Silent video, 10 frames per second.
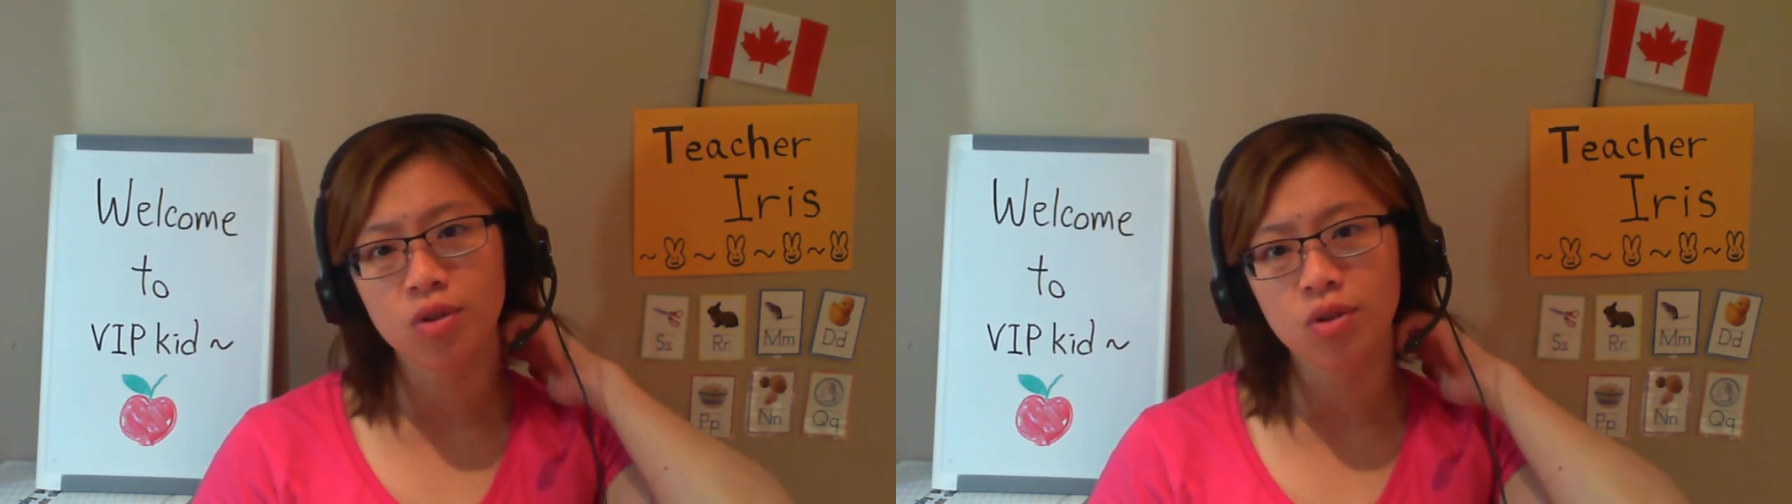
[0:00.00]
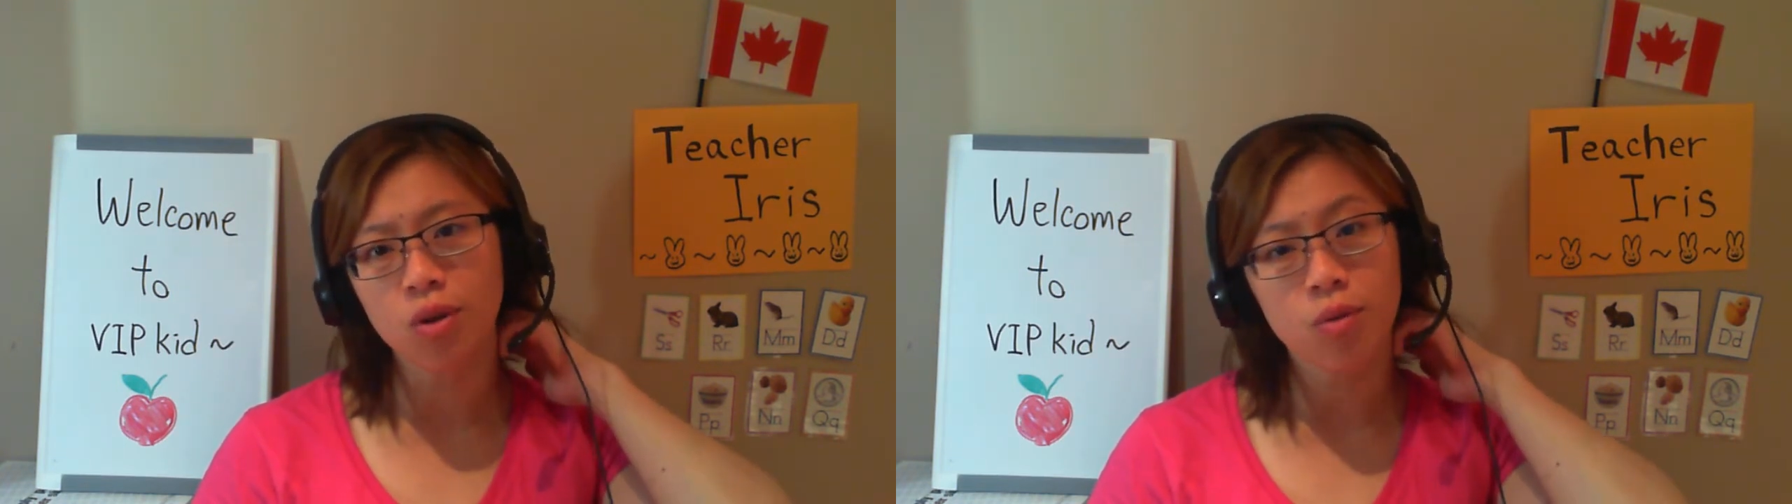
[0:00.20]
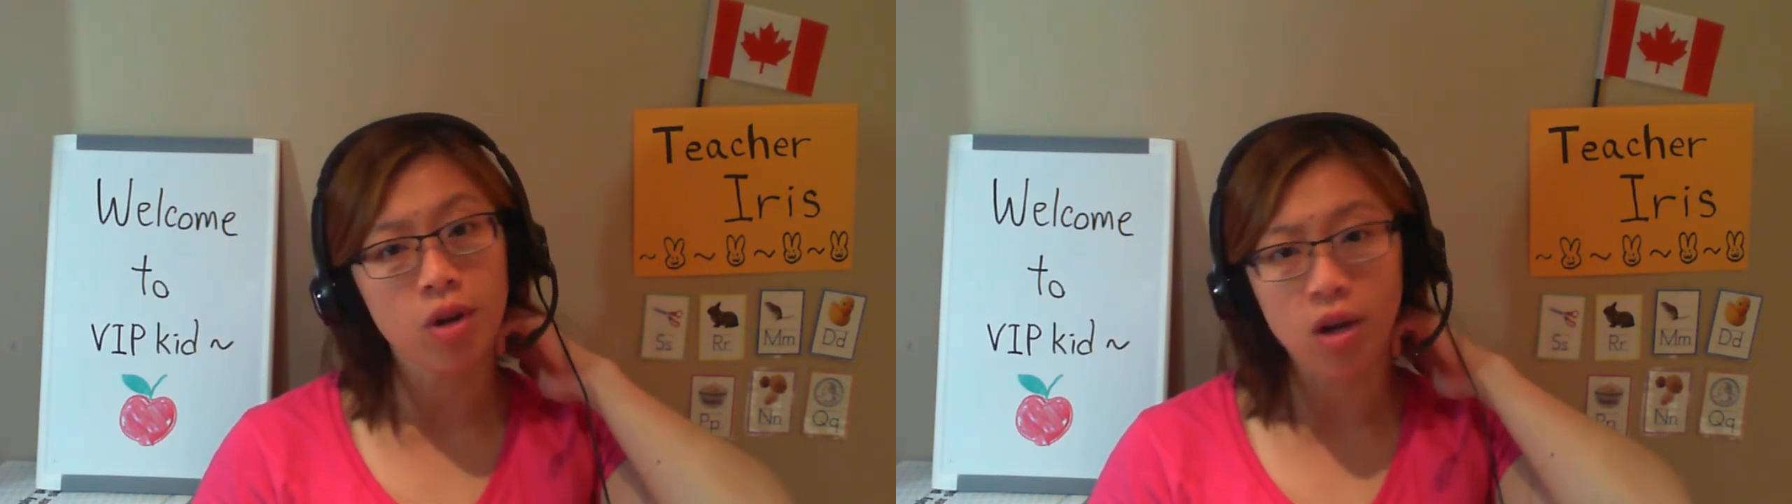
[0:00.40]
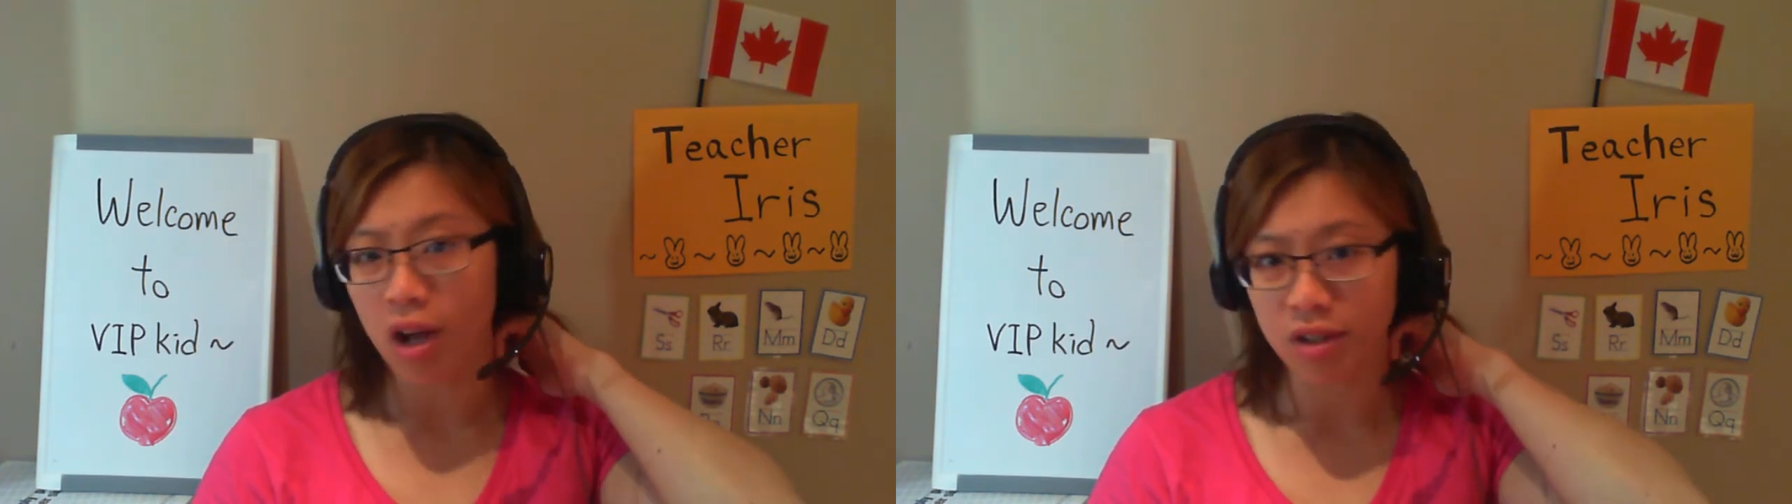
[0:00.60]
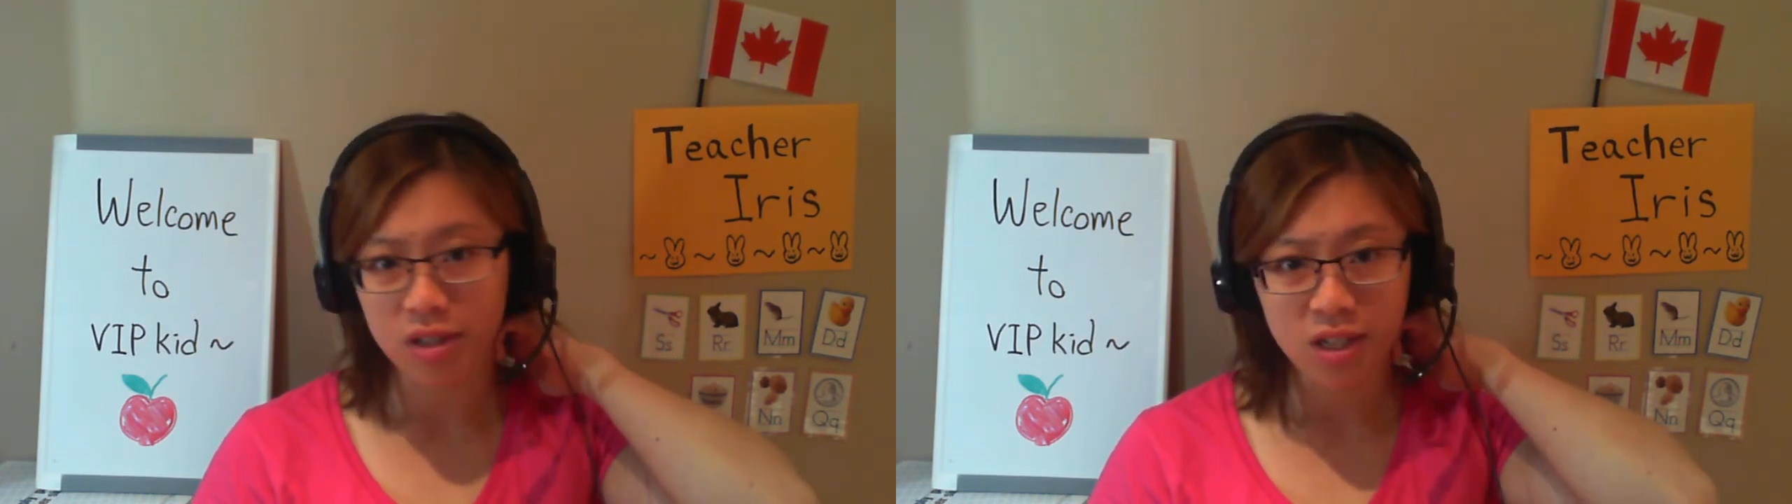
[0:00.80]
don't
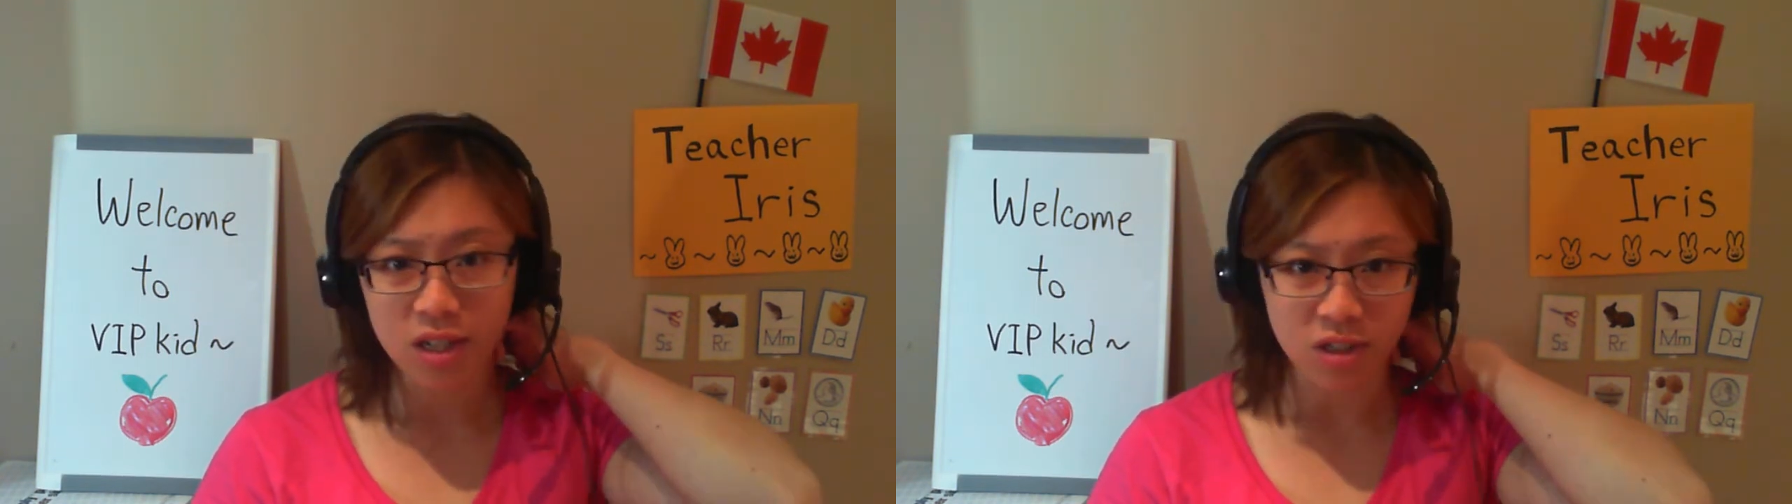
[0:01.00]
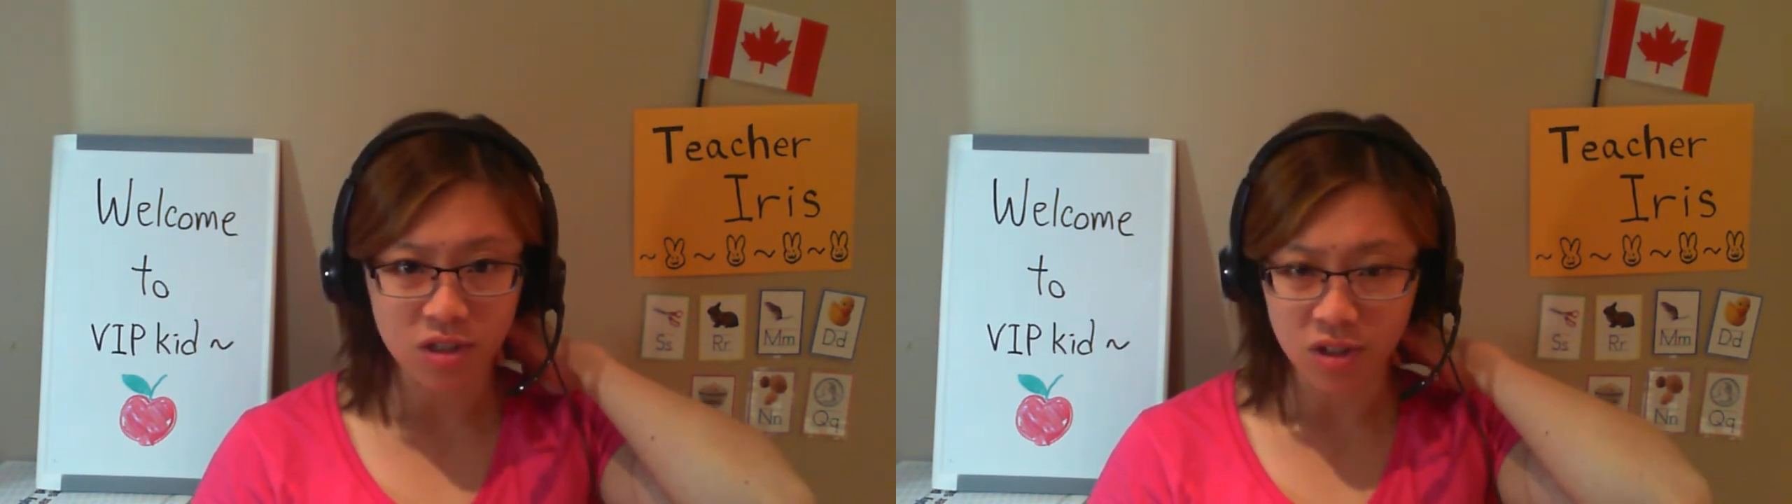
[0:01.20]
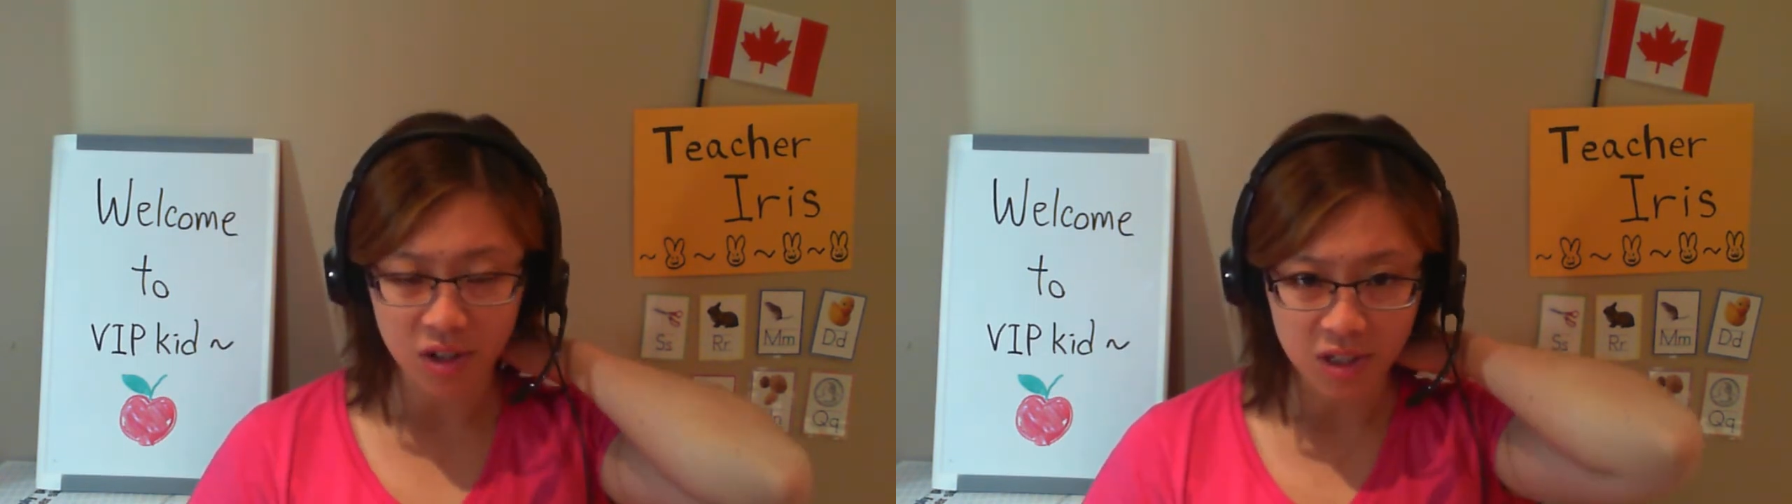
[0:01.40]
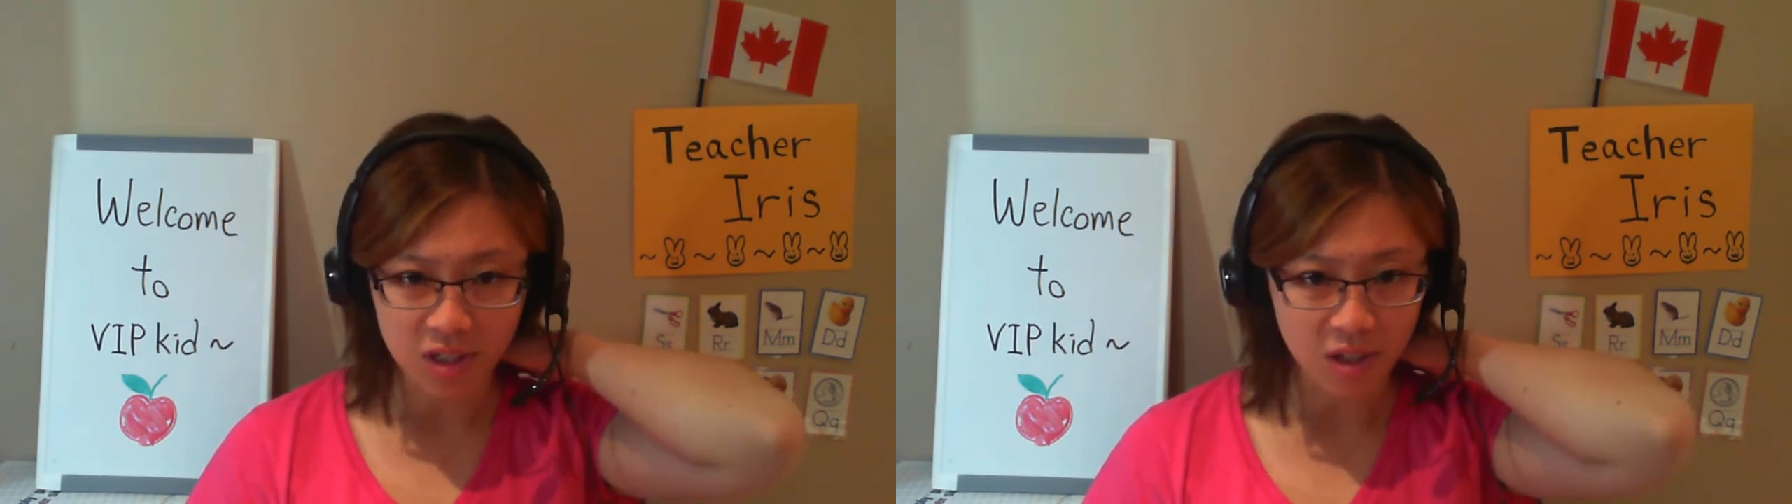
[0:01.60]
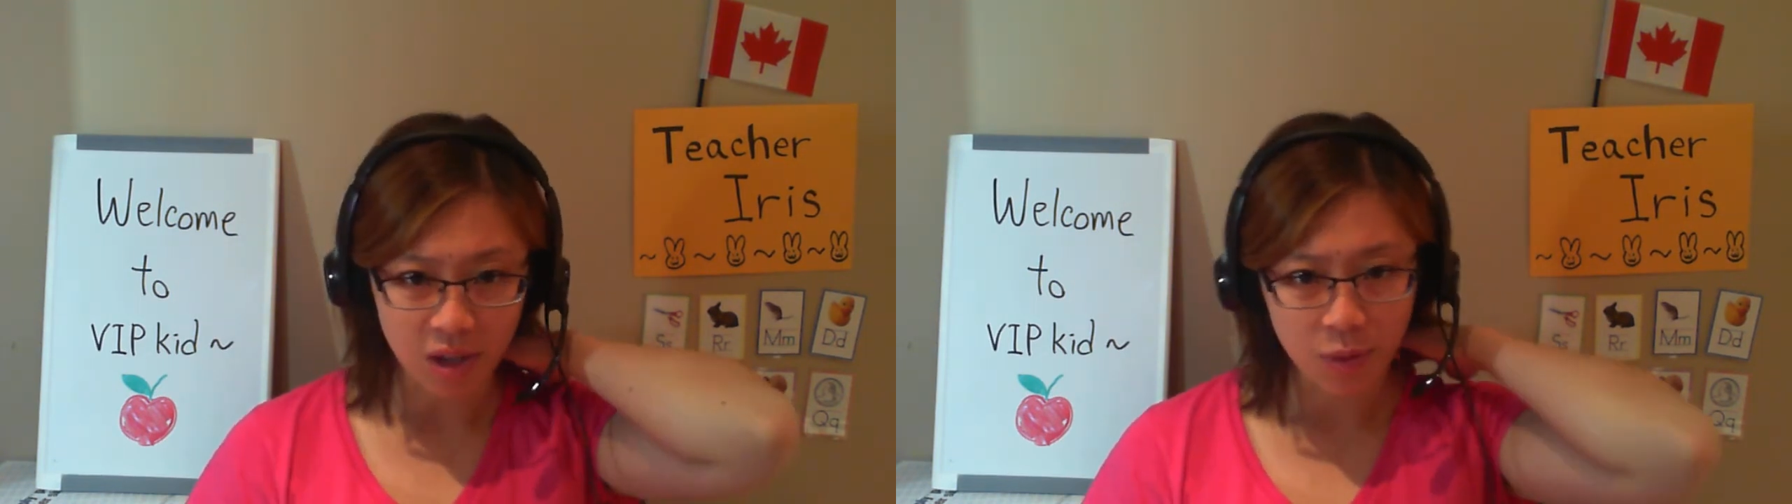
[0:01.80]
rely on it, it's not a
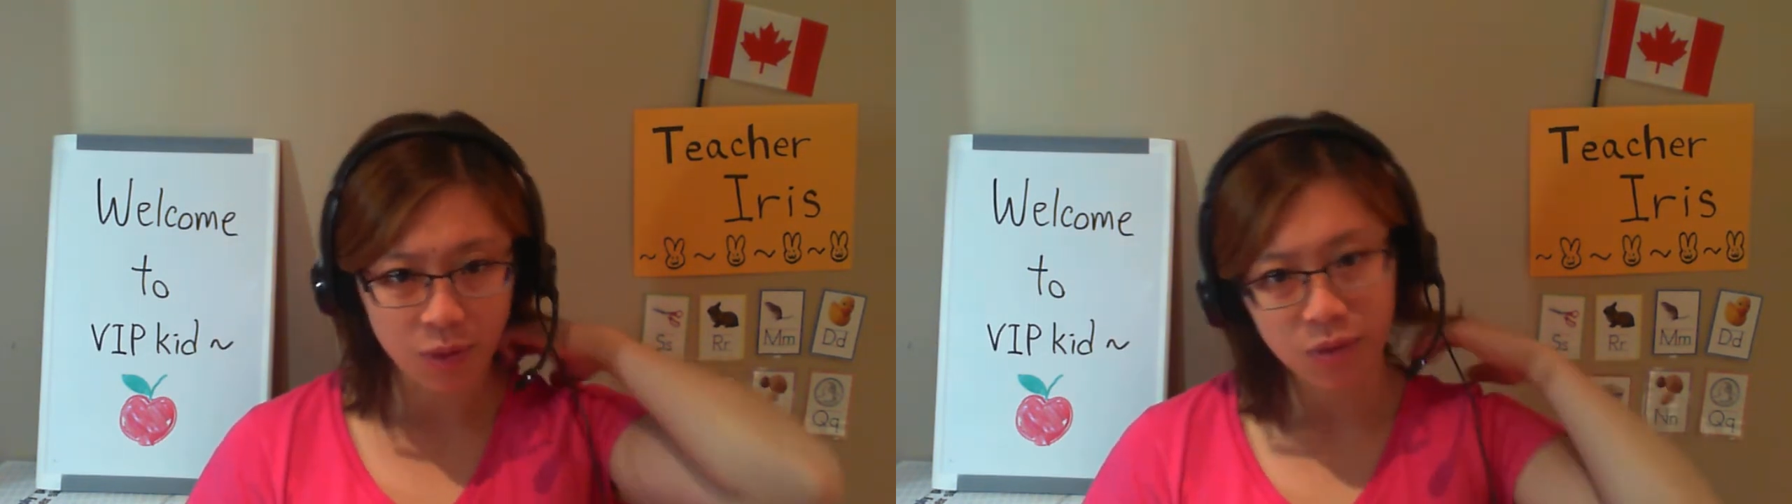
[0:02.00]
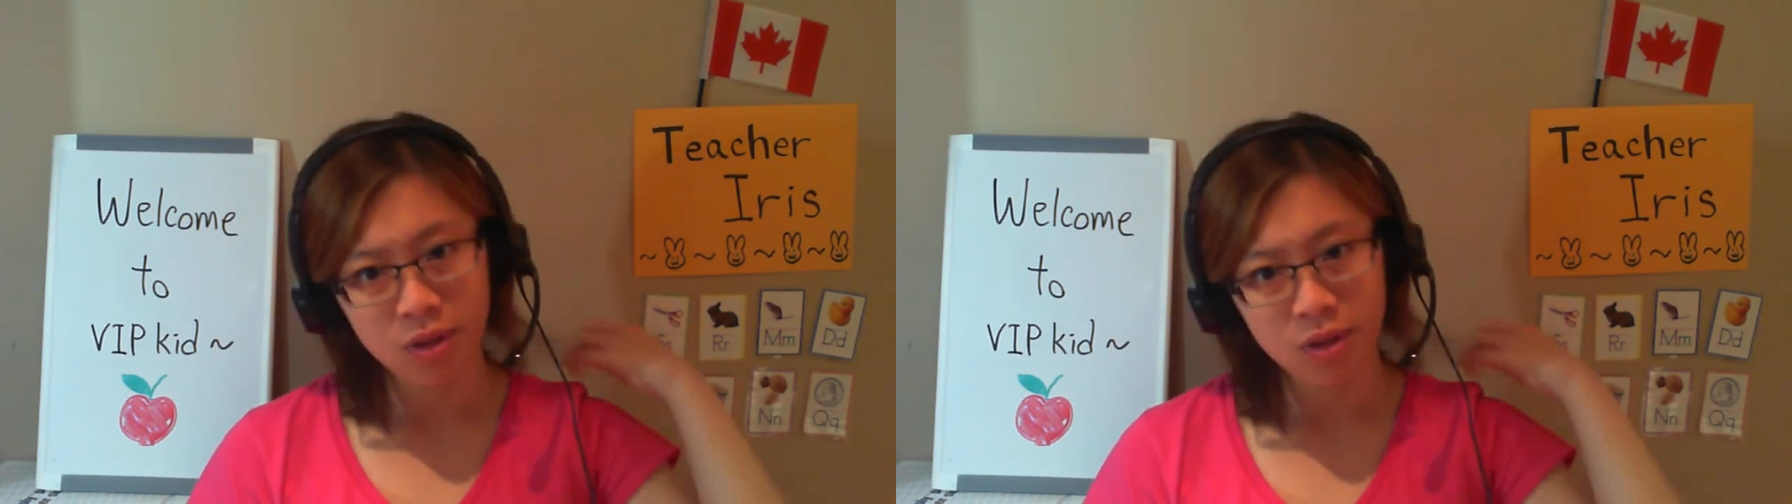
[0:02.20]
stable